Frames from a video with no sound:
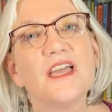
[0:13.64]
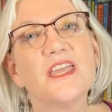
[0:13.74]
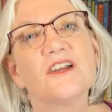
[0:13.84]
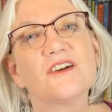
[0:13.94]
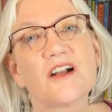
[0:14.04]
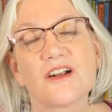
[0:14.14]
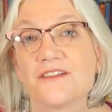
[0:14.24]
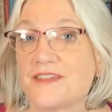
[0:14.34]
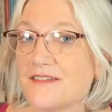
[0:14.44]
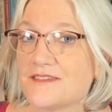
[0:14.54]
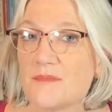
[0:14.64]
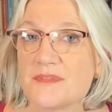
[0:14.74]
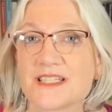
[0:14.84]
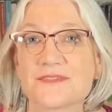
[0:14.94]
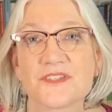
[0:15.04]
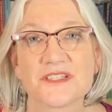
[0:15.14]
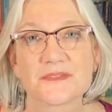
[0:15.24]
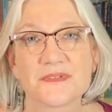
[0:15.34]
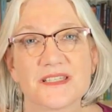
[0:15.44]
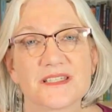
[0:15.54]
Here are our 5 topics for
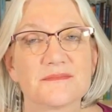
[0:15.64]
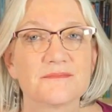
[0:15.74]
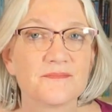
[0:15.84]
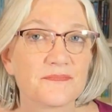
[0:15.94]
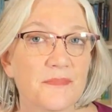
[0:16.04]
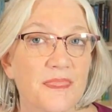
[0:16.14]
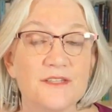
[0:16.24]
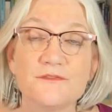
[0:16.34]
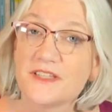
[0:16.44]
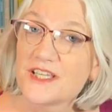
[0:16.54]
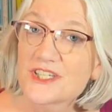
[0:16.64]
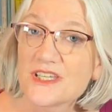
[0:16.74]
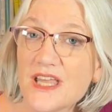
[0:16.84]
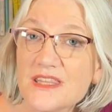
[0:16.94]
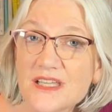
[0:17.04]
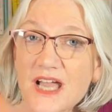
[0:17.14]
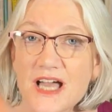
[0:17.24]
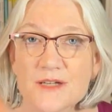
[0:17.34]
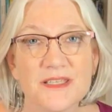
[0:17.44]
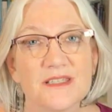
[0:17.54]
this week: inflation and the
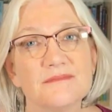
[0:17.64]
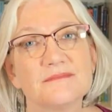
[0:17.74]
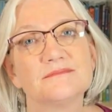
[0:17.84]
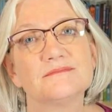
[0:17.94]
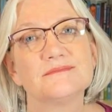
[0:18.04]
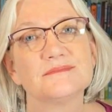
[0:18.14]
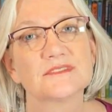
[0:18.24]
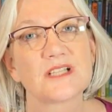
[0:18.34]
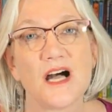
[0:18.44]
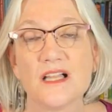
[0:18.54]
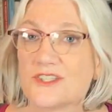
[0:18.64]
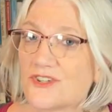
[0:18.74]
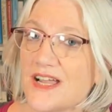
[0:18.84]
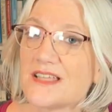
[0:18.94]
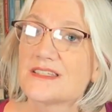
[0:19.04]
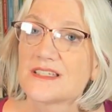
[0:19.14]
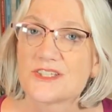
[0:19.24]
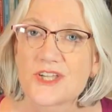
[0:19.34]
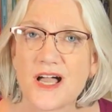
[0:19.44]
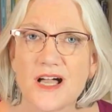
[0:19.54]
economy, college grads and
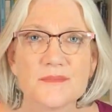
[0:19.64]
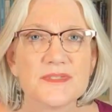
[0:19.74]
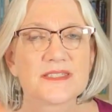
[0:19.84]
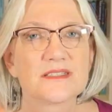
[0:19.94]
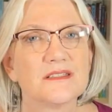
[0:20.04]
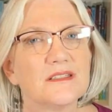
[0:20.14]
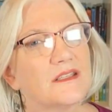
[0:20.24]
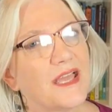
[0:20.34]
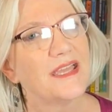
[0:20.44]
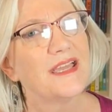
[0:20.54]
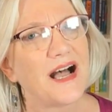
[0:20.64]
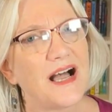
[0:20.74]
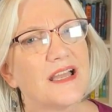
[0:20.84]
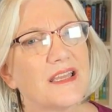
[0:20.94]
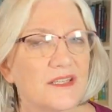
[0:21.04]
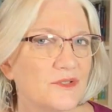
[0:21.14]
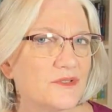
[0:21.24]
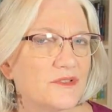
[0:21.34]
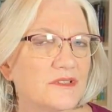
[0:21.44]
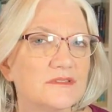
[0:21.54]
jobs, AI and
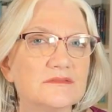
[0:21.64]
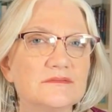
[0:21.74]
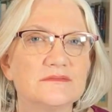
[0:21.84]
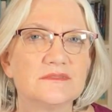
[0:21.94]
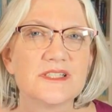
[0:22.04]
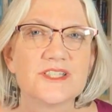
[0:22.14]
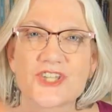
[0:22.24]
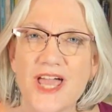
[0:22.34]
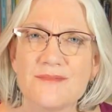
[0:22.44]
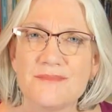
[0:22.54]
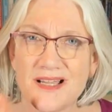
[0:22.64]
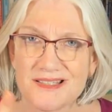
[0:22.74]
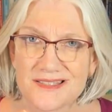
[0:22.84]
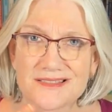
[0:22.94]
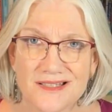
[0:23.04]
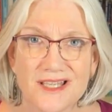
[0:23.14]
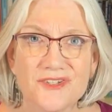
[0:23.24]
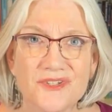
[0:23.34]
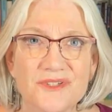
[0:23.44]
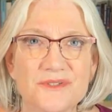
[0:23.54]
Google, chatbots
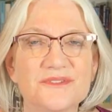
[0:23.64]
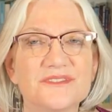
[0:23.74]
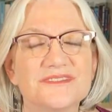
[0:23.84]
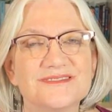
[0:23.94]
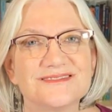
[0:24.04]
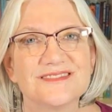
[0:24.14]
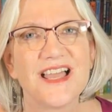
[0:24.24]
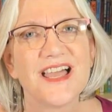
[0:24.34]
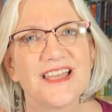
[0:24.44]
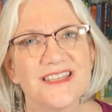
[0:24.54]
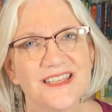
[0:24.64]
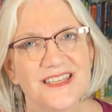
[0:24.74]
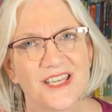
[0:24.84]
and you, and